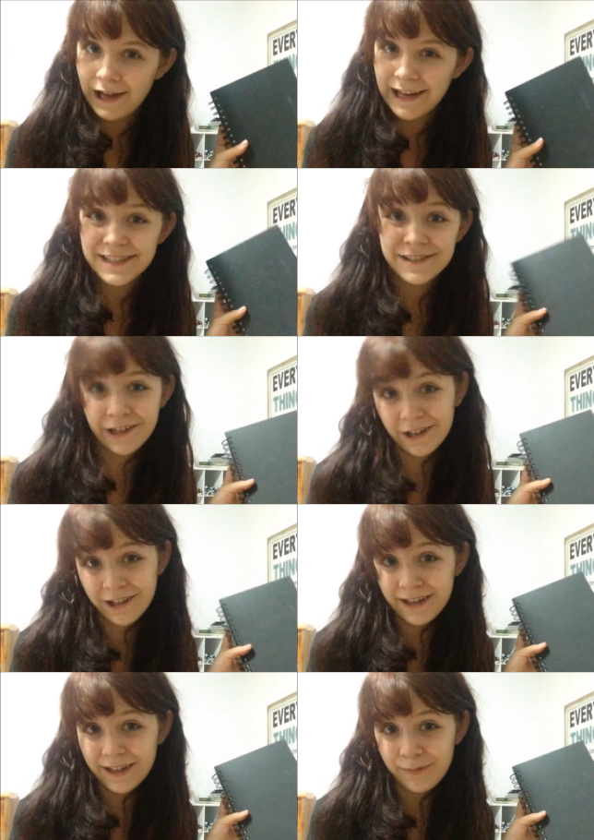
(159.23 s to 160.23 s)
I
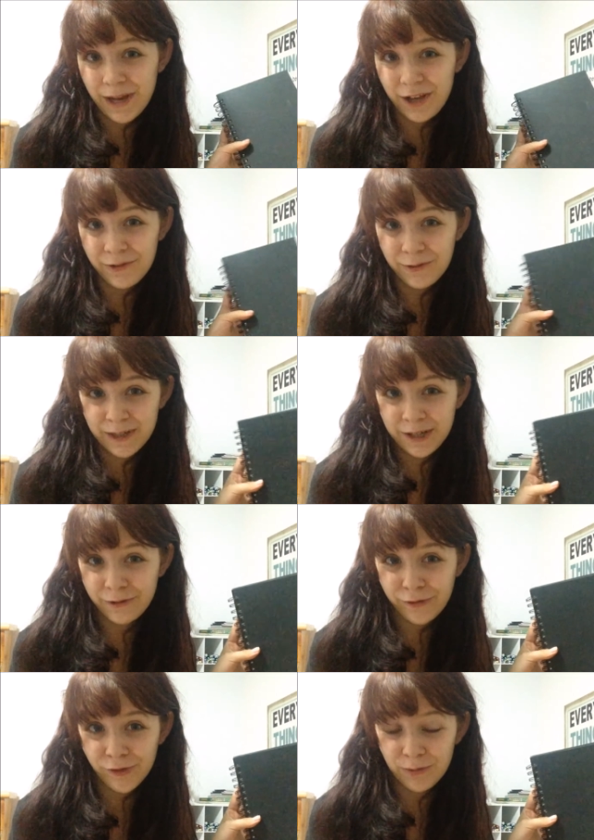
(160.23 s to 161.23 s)
started it about 3
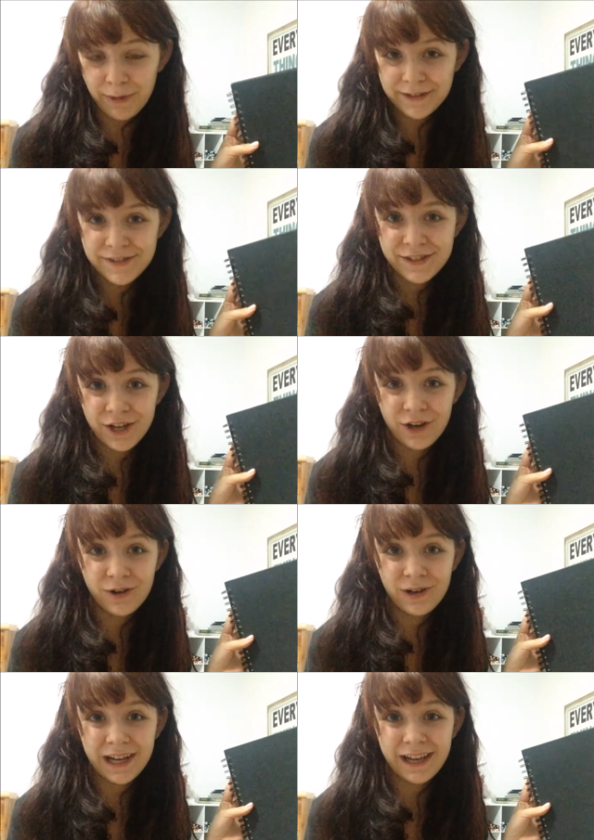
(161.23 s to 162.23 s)
or 4 months
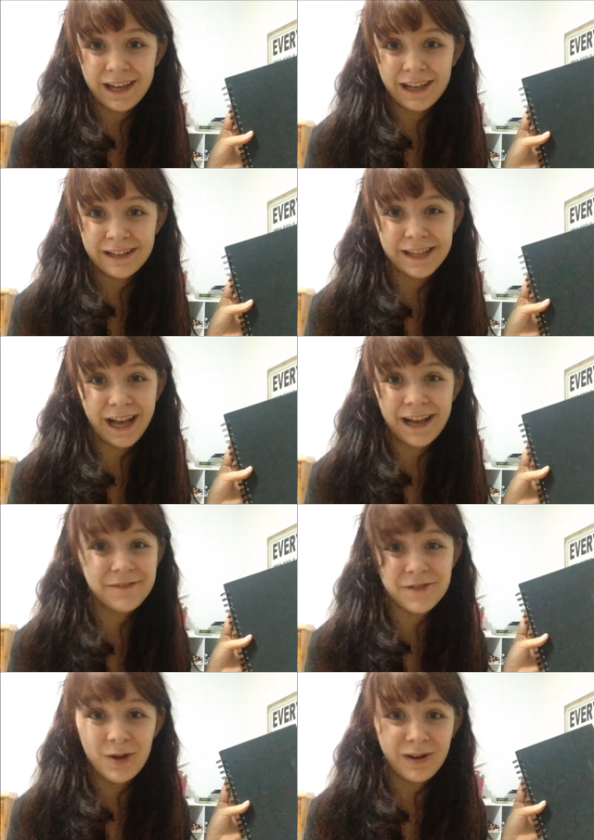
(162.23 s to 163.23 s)
ago and I
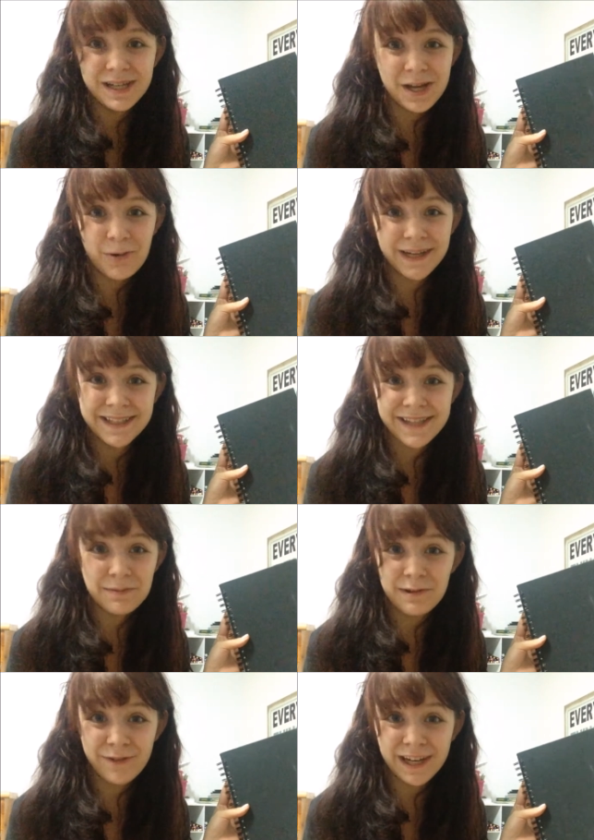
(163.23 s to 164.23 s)
have no idea when it's
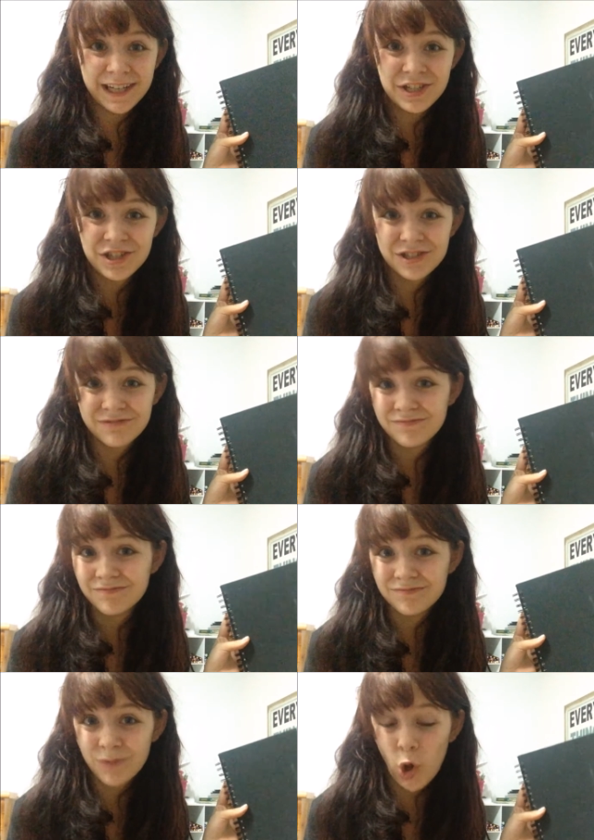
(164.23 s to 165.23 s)
going to be finished,
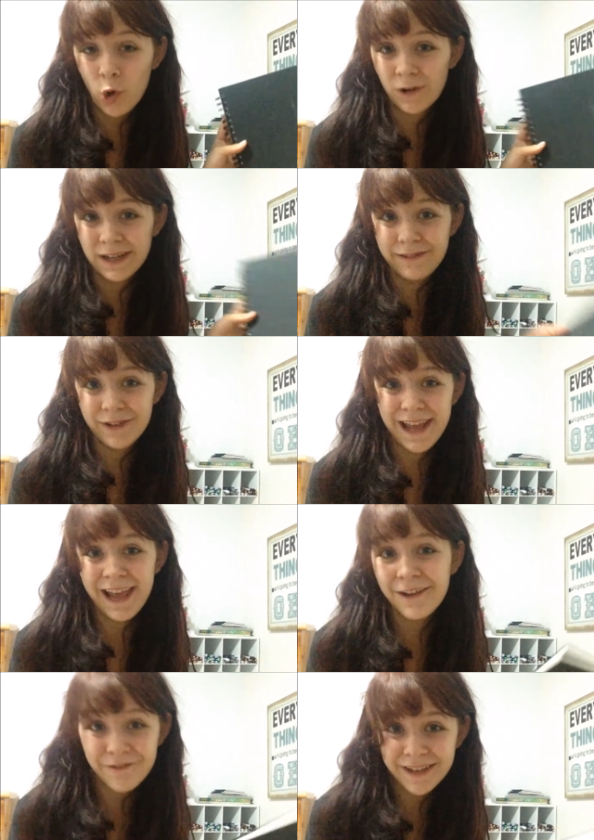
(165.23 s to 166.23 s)
or even
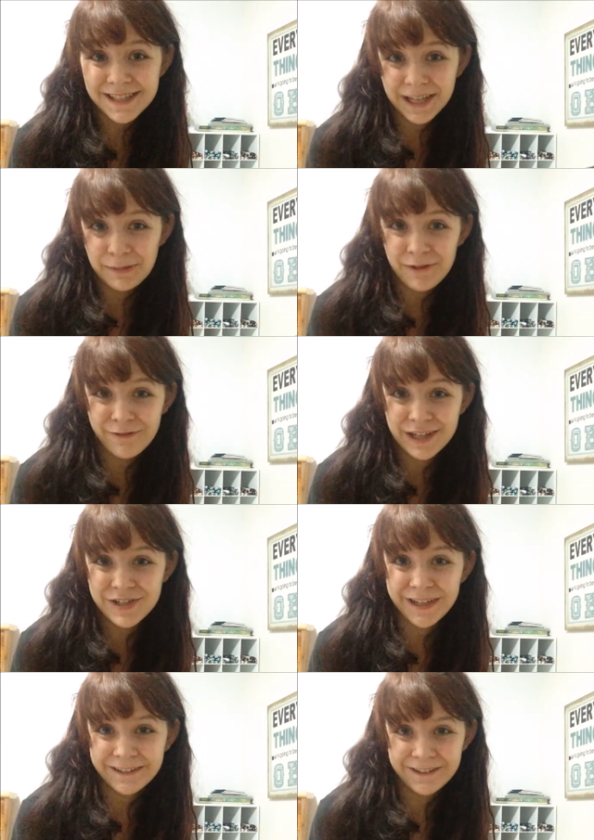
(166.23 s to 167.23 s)
if it's going to be finished at